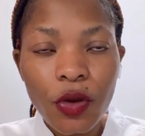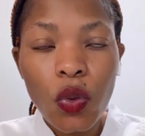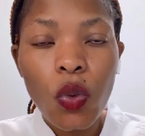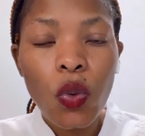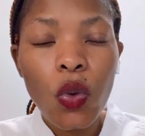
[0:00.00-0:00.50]

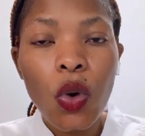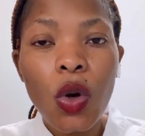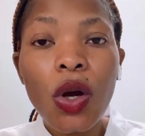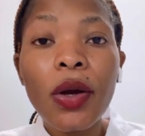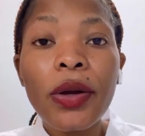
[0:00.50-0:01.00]
cook,
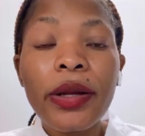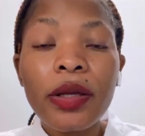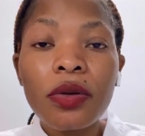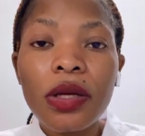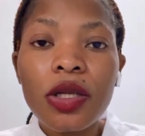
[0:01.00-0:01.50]

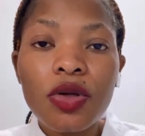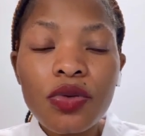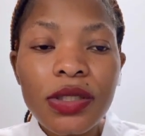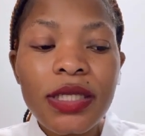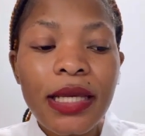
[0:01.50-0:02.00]
you can
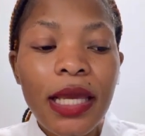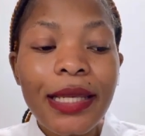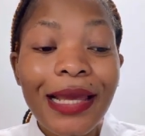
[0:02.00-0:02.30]
use it again.